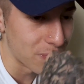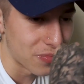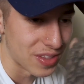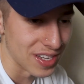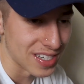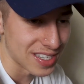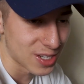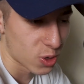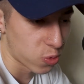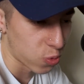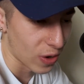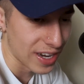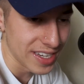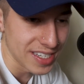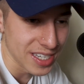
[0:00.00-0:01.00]
this
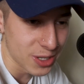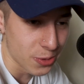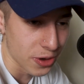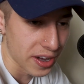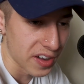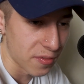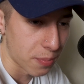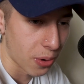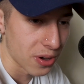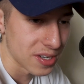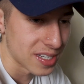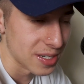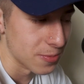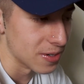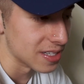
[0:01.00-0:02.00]
crazy creative
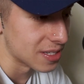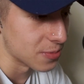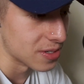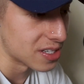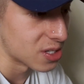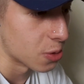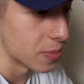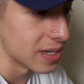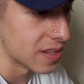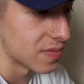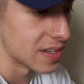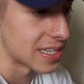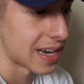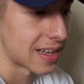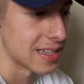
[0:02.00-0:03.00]
person with so many
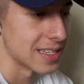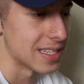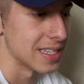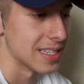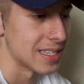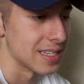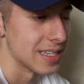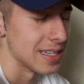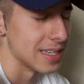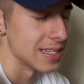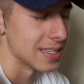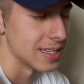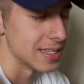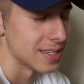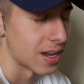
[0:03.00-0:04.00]
different talents.
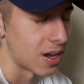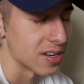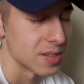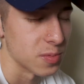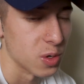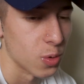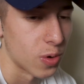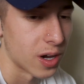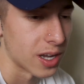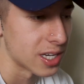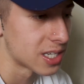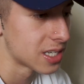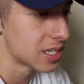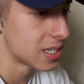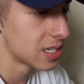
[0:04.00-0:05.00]
It's awesome to watch.